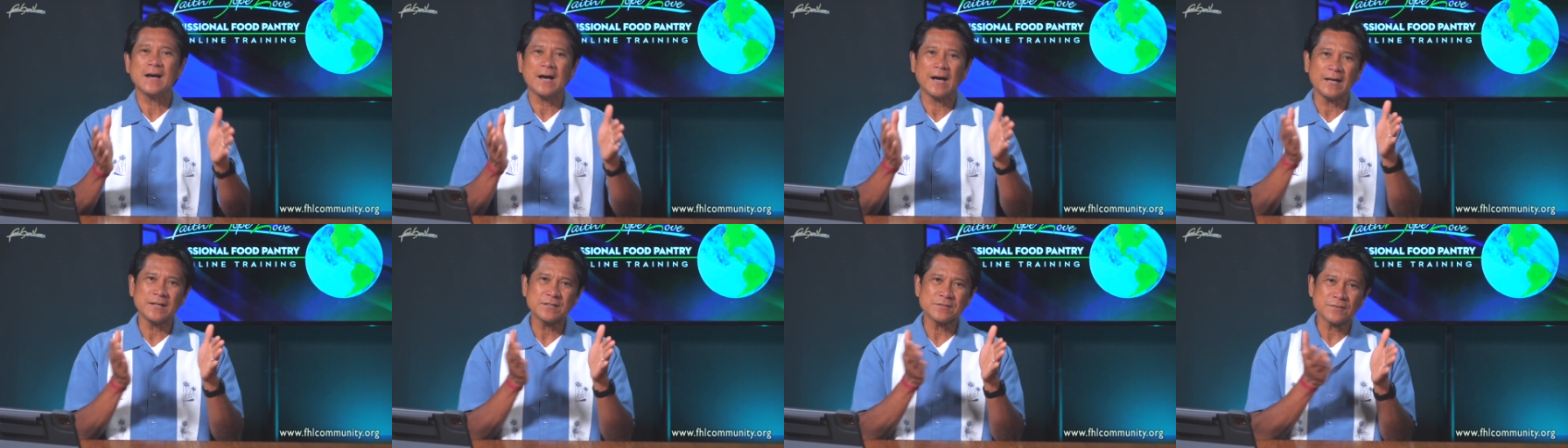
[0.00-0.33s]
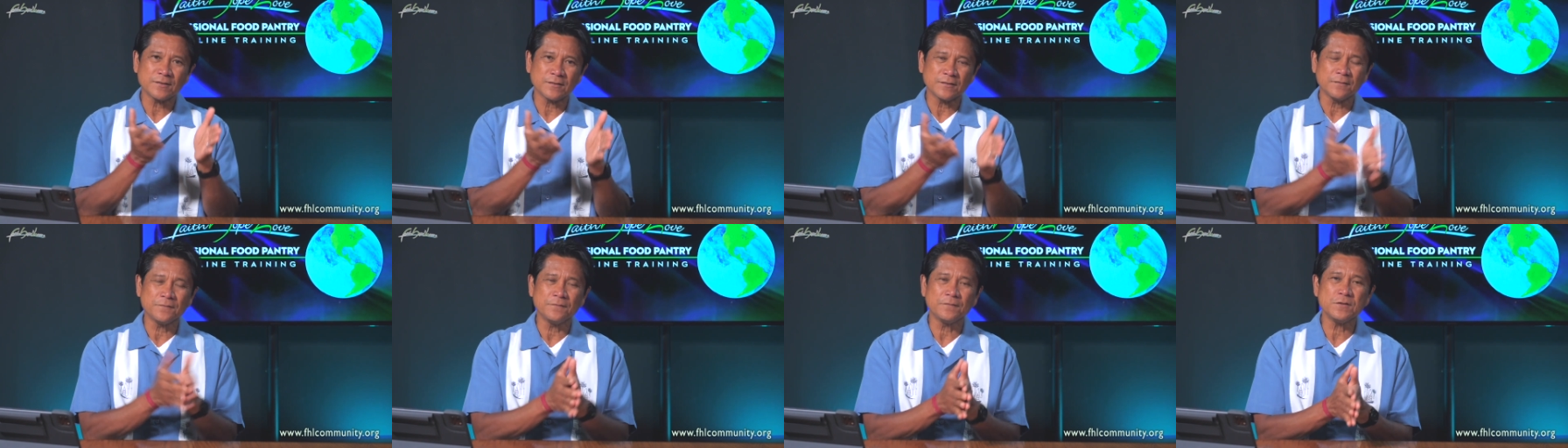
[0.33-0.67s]
I
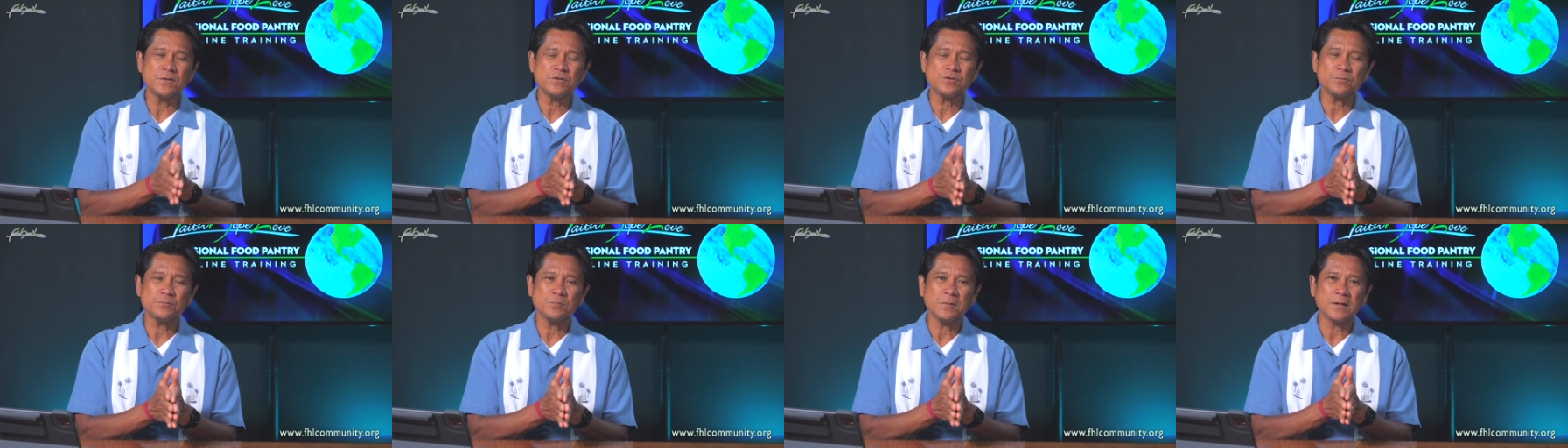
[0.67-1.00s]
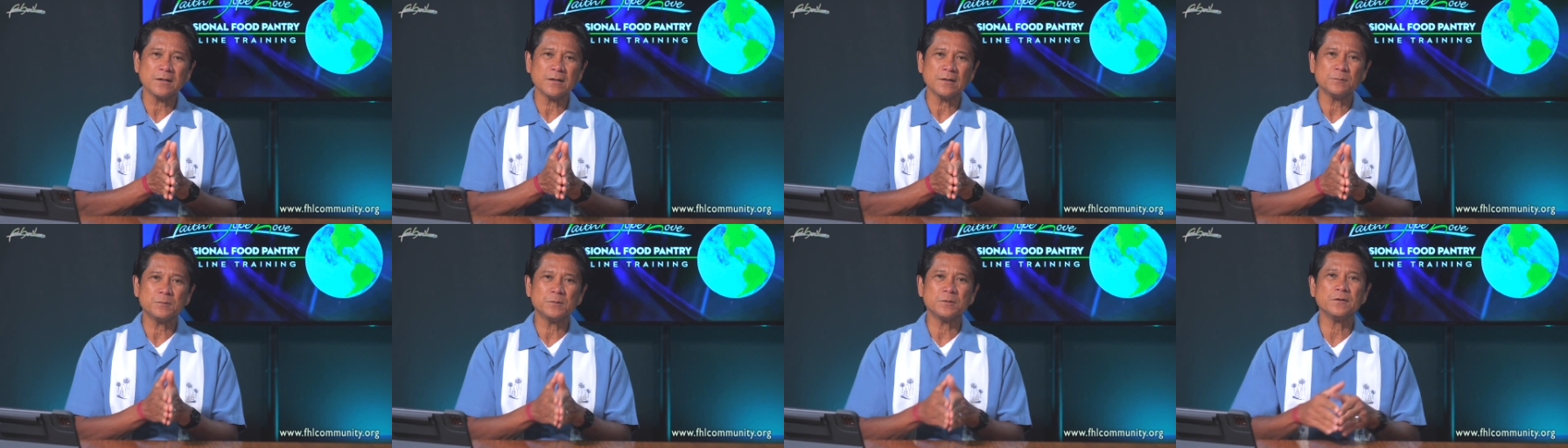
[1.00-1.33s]
saw the vision
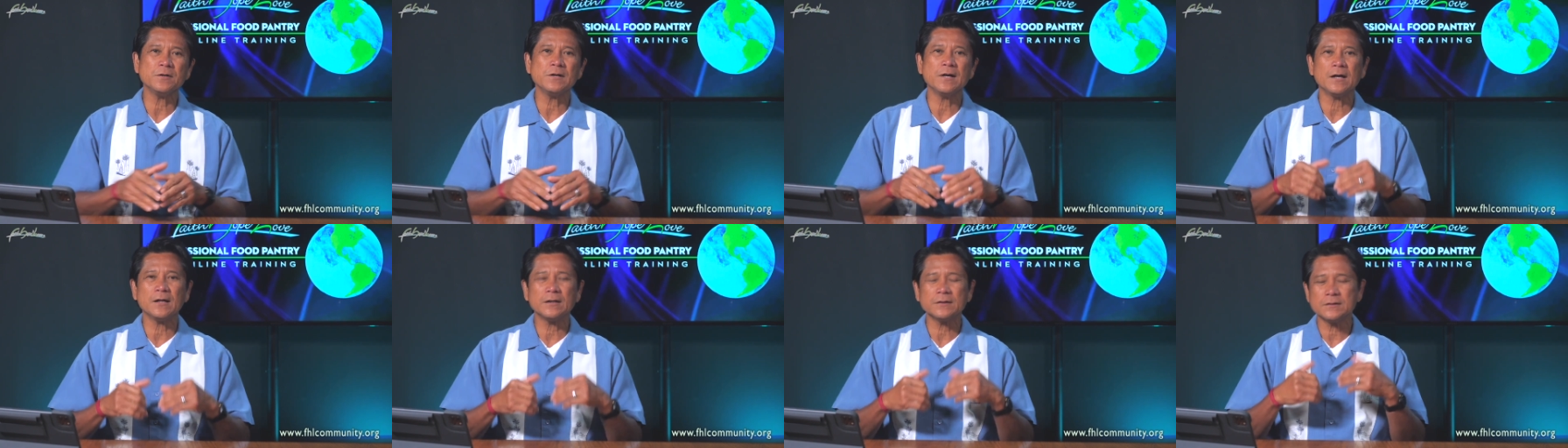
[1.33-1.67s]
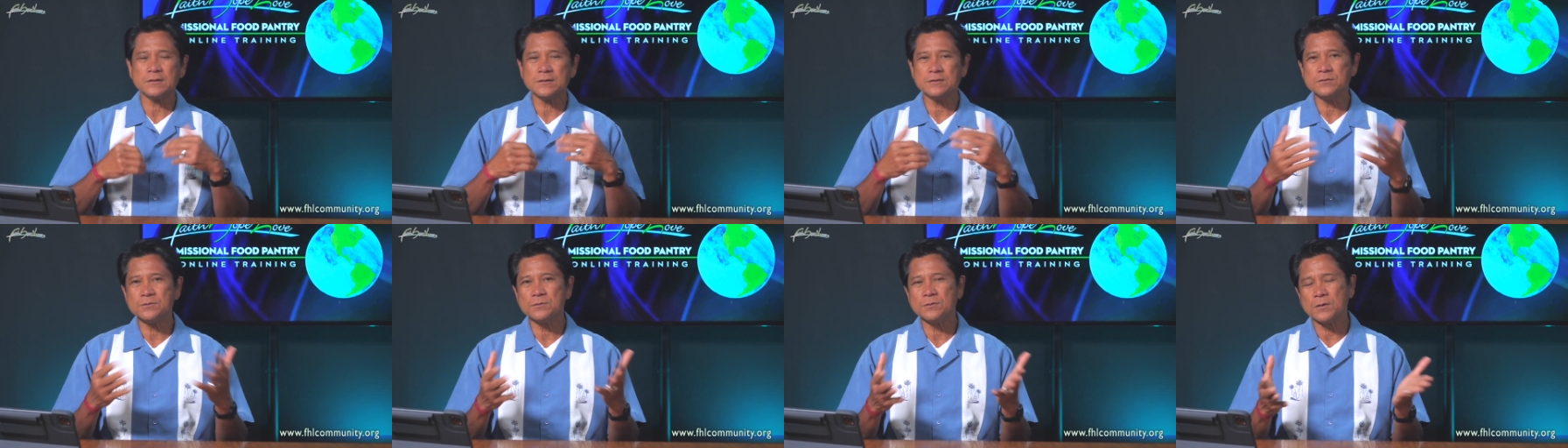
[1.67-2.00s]
become a
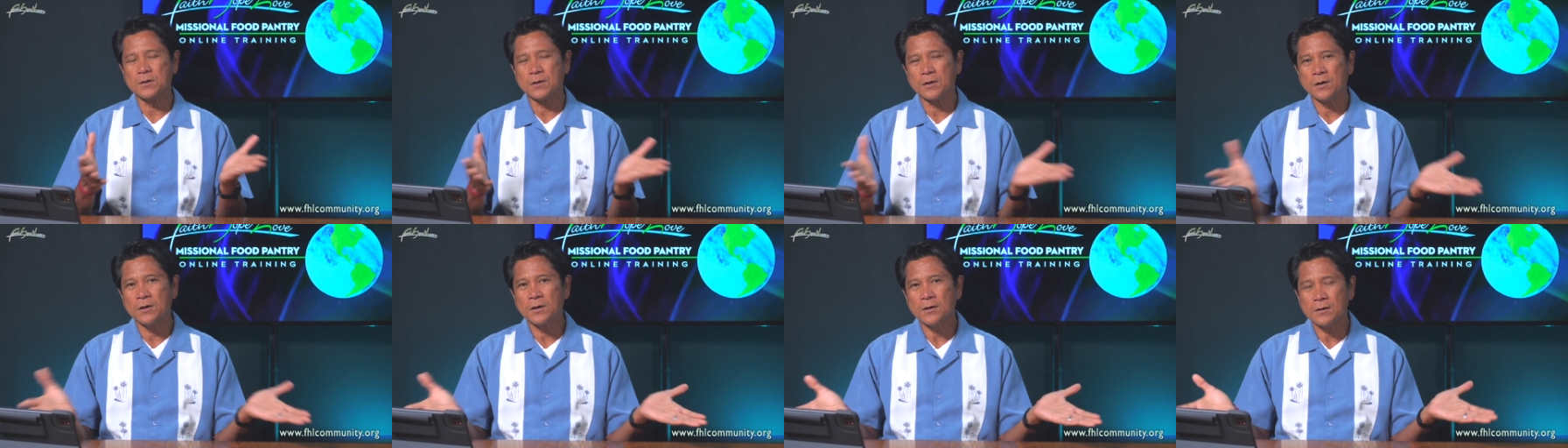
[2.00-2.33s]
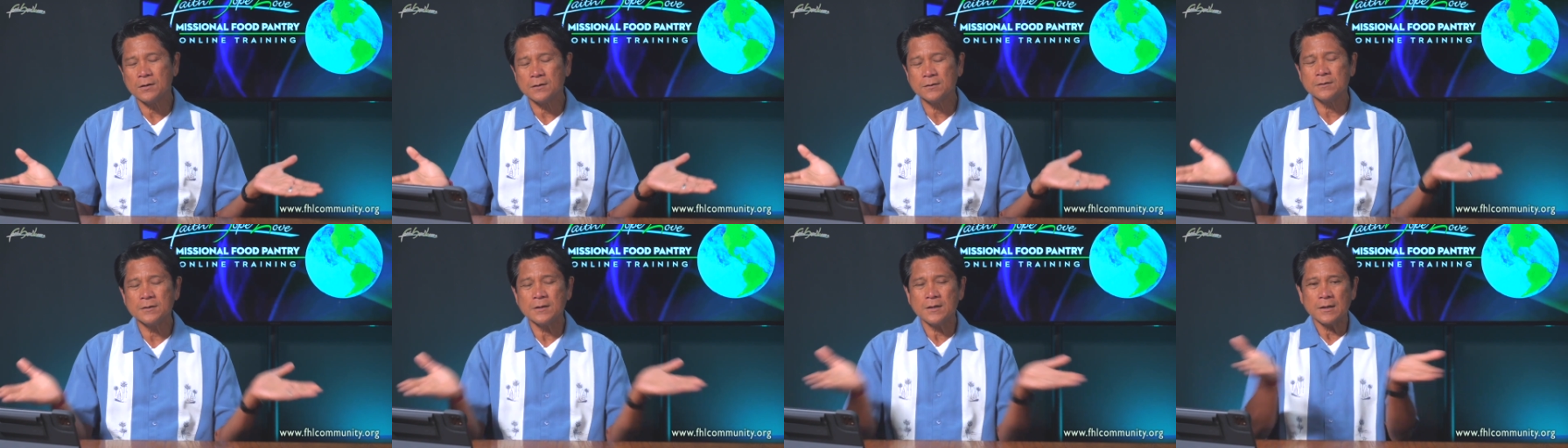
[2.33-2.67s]
reality. You
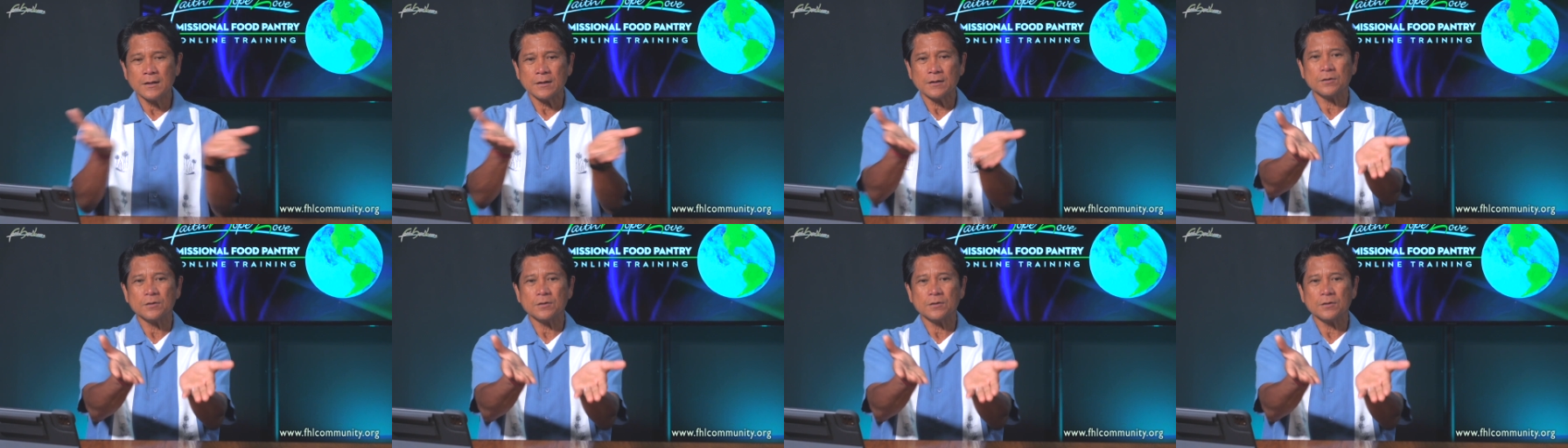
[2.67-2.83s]
all